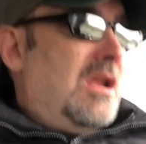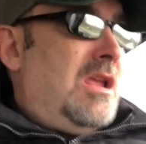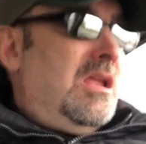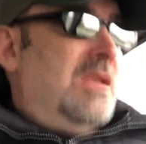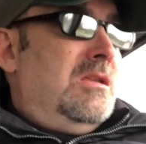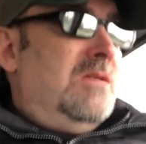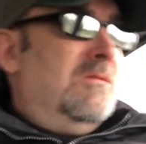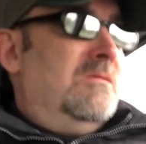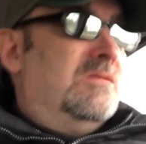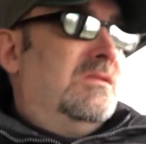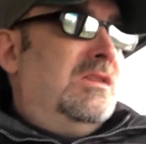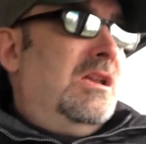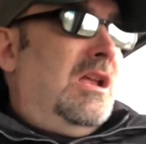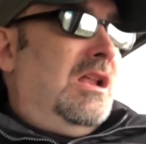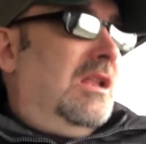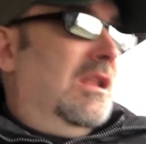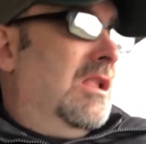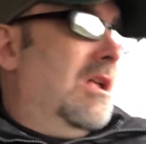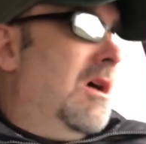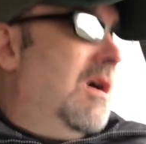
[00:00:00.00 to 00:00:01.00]
Can you
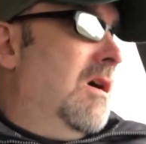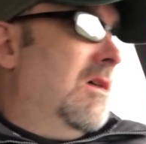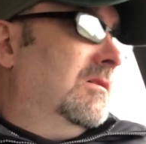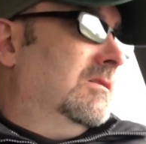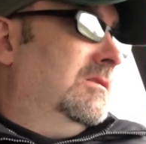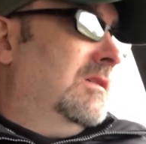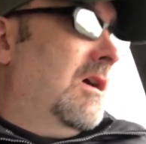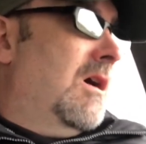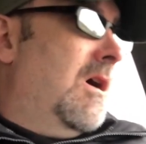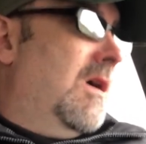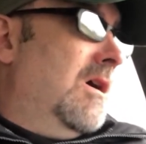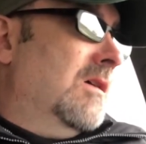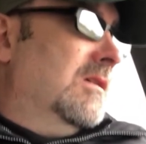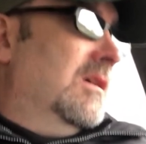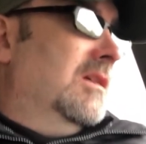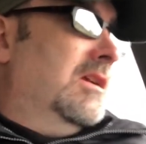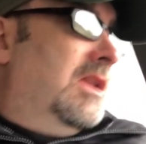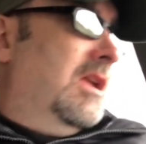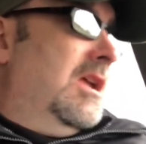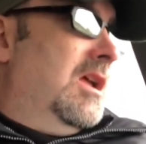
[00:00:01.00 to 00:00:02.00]
say long
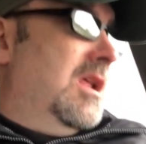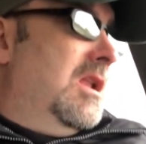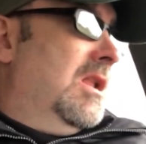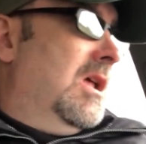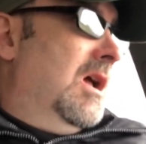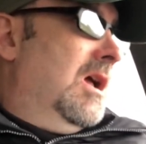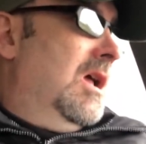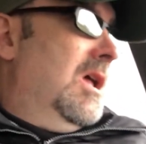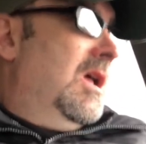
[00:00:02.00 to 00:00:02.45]
dong again?